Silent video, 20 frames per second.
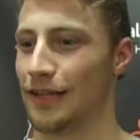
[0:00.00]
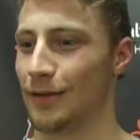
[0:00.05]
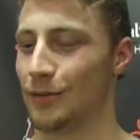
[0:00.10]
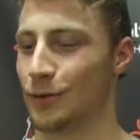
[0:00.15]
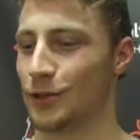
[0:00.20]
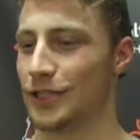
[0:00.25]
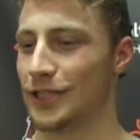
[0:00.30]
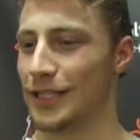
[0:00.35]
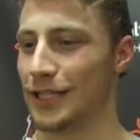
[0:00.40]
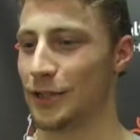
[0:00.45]

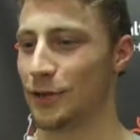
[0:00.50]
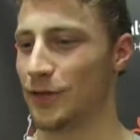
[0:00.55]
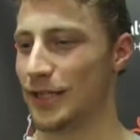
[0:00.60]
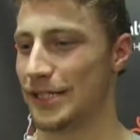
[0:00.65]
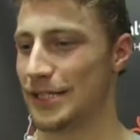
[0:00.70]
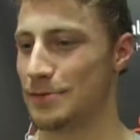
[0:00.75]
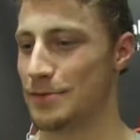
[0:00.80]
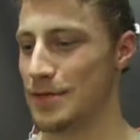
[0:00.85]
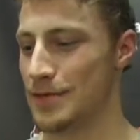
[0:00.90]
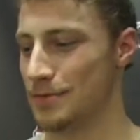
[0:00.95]
which they had a
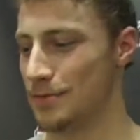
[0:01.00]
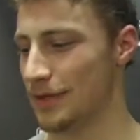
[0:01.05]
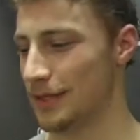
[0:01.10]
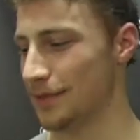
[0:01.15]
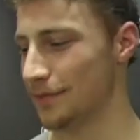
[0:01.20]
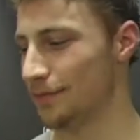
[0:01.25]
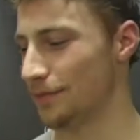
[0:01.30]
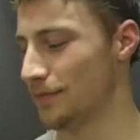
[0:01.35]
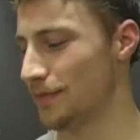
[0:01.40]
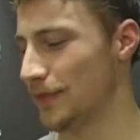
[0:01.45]
right to be,
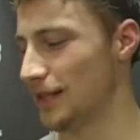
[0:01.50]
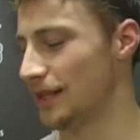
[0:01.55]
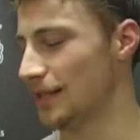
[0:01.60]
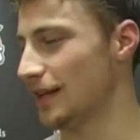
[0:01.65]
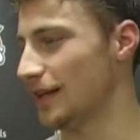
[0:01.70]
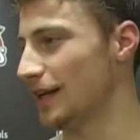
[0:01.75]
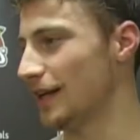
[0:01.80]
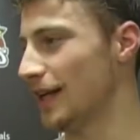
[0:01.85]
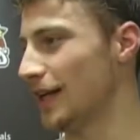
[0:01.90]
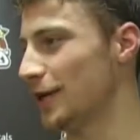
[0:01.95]
but they
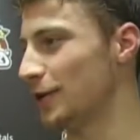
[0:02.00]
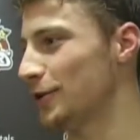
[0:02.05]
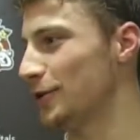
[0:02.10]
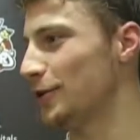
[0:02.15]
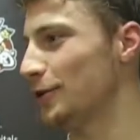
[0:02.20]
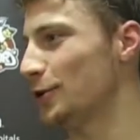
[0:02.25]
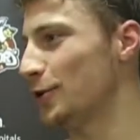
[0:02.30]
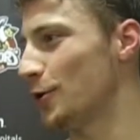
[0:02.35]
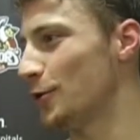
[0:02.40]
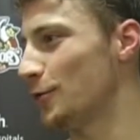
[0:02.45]
kind of handled
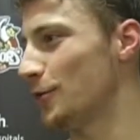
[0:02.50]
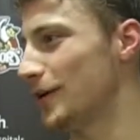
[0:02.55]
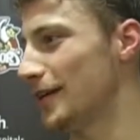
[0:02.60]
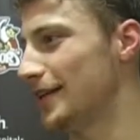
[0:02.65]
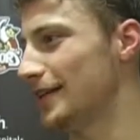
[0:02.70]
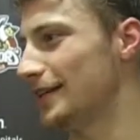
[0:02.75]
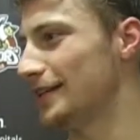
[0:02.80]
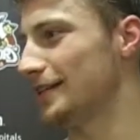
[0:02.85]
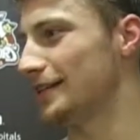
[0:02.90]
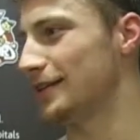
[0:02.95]
it the wrong
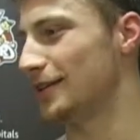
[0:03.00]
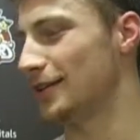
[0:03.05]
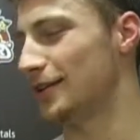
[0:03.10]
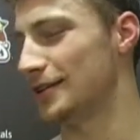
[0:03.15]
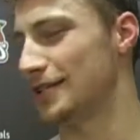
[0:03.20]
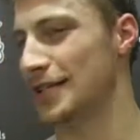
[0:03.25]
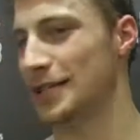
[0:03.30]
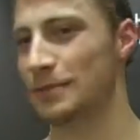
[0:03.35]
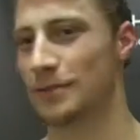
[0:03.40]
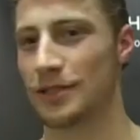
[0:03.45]
way, and our
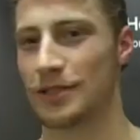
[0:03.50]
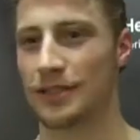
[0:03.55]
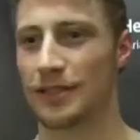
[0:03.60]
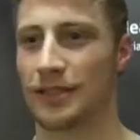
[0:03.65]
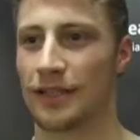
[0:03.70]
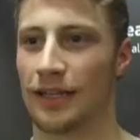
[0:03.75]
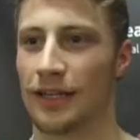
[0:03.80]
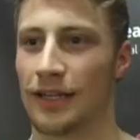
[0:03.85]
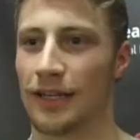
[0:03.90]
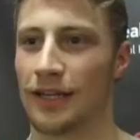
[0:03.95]
team just,
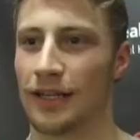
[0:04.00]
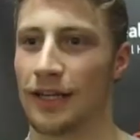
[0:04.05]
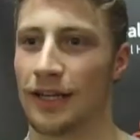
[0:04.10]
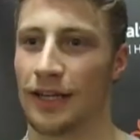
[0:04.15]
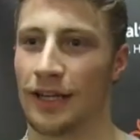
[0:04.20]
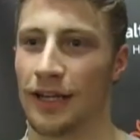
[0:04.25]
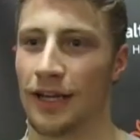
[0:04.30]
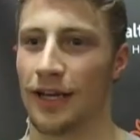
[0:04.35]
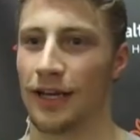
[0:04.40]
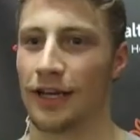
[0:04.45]

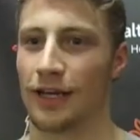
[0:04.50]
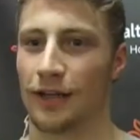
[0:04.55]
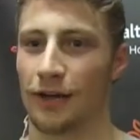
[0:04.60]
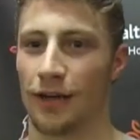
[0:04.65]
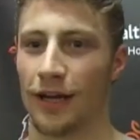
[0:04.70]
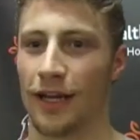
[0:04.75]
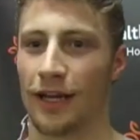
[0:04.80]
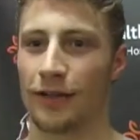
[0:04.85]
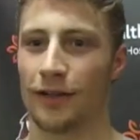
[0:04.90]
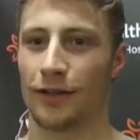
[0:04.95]
you know,
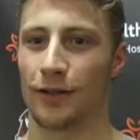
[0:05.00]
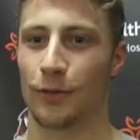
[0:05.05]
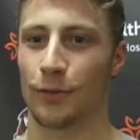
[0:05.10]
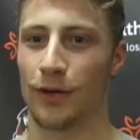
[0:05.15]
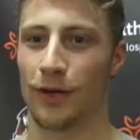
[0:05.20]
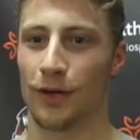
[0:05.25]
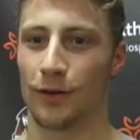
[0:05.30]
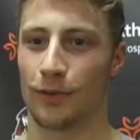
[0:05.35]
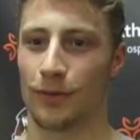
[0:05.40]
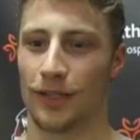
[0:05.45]
handled it
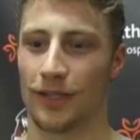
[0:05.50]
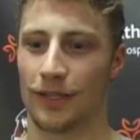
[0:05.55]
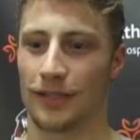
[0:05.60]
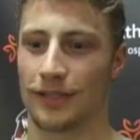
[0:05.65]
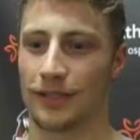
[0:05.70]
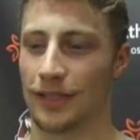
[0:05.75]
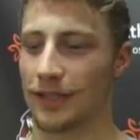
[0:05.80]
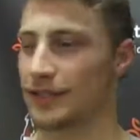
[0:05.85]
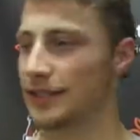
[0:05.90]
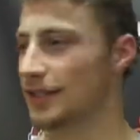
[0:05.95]
well. We
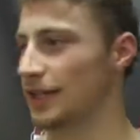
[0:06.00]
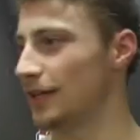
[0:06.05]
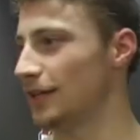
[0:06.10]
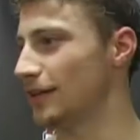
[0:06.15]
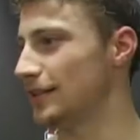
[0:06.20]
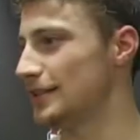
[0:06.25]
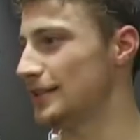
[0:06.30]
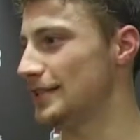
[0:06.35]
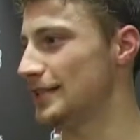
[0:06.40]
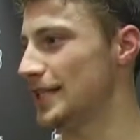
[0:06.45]
stuck
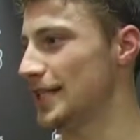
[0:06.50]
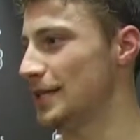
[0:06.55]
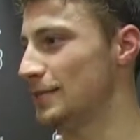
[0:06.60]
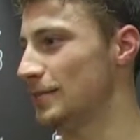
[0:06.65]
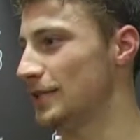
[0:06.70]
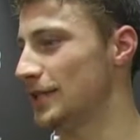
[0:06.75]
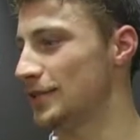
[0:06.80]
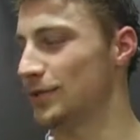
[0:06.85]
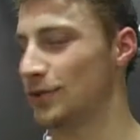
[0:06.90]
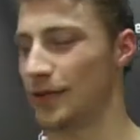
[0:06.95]
together as a team,
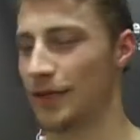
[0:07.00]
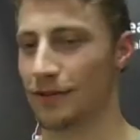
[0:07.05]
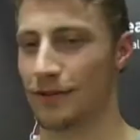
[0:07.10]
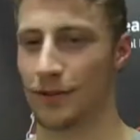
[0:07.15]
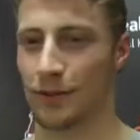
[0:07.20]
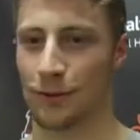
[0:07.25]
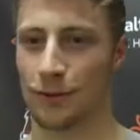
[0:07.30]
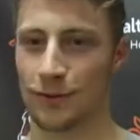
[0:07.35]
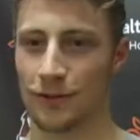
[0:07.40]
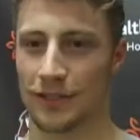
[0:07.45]
and that's what you have to
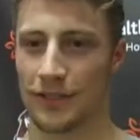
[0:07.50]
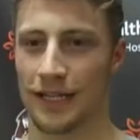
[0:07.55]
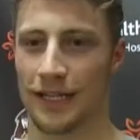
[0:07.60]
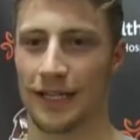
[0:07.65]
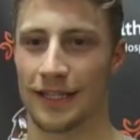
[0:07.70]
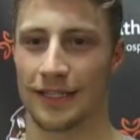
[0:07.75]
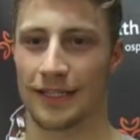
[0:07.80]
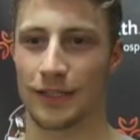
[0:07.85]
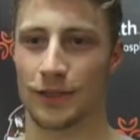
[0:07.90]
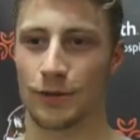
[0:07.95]
do in those
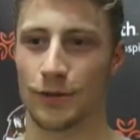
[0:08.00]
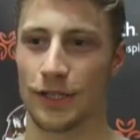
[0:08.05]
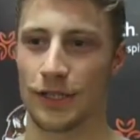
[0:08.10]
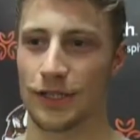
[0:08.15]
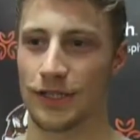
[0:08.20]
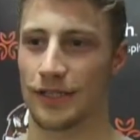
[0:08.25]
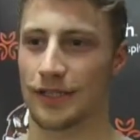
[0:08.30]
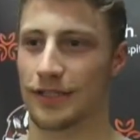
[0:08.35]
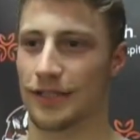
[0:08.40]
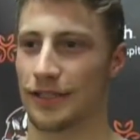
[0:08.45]
kind of
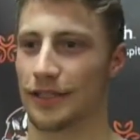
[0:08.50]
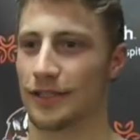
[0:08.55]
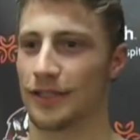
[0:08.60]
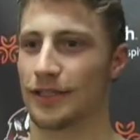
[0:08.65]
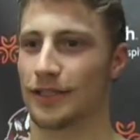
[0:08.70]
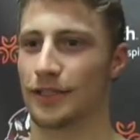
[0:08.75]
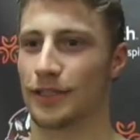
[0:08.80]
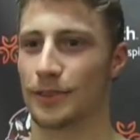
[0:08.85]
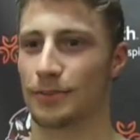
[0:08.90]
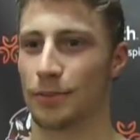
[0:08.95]
situations, and
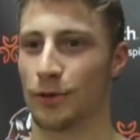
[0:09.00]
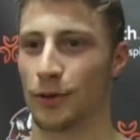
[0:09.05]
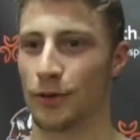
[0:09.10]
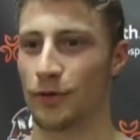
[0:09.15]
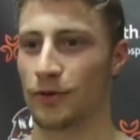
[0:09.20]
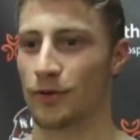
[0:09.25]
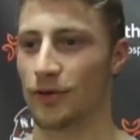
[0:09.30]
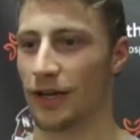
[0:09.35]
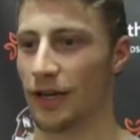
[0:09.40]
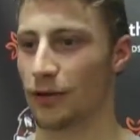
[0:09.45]
it just
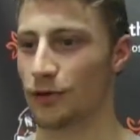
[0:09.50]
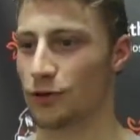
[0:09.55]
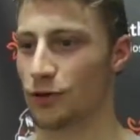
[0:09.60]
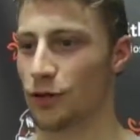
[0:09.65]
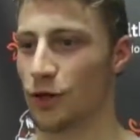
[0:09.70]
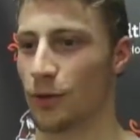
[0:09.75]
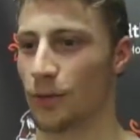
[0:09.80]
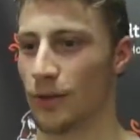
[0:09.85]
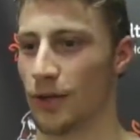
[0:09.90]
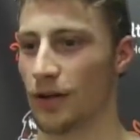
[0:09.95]
proved how
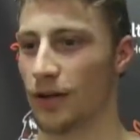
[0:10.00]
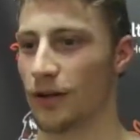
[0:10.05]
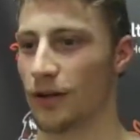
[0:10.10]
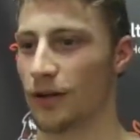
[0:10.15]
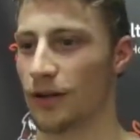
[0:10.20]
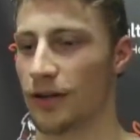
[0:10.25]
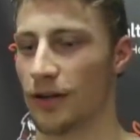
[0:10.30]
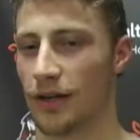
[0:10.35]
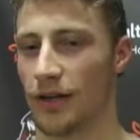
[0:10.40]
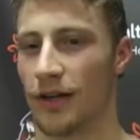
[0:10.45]
strong we
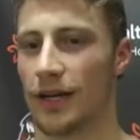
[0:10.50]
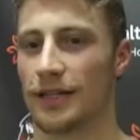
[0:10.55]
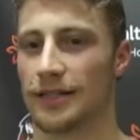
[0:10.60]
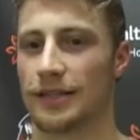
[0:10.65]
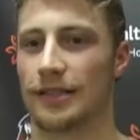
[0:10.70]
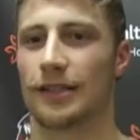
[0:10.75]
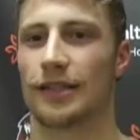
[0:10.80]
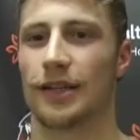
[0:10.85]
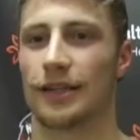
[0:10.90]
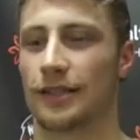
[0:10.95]
are as
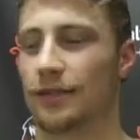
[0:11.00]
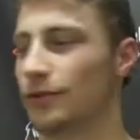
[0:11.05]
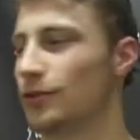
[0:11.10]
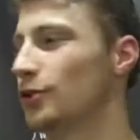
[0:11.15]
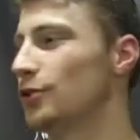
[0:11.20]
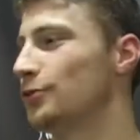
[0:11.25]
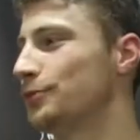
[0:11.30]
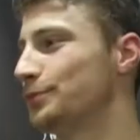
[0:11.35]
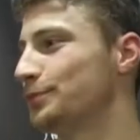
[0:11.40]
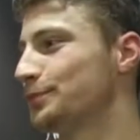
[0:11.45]
a collective
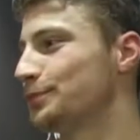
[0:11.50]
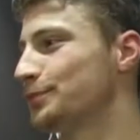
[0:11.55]
group.